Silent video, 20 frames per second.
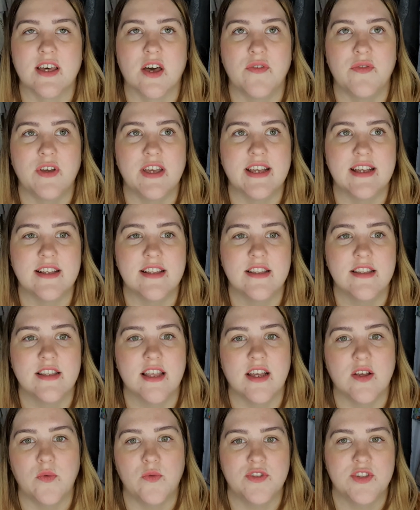I think
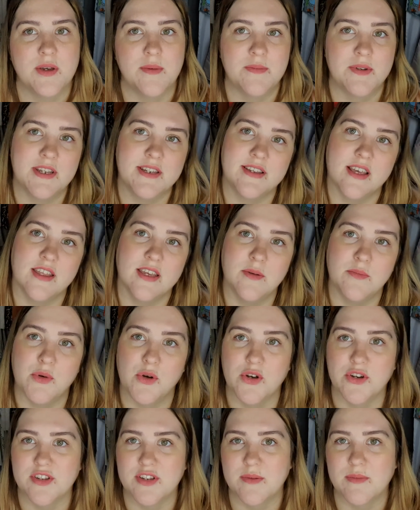like some days I'll eat
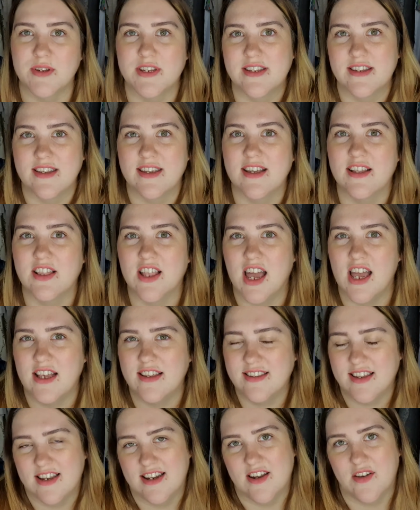more and some days I'll eat
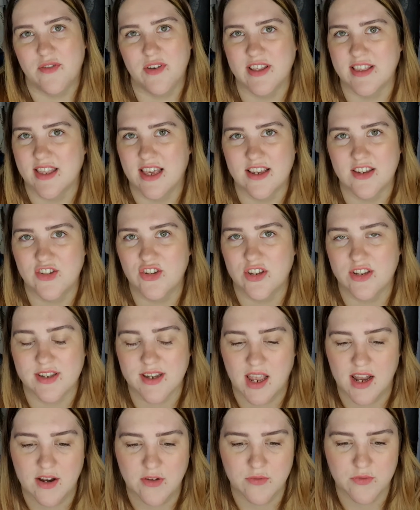less, and I think that's just
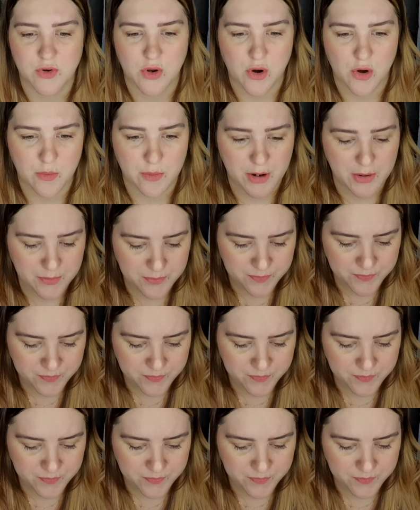kind of normal.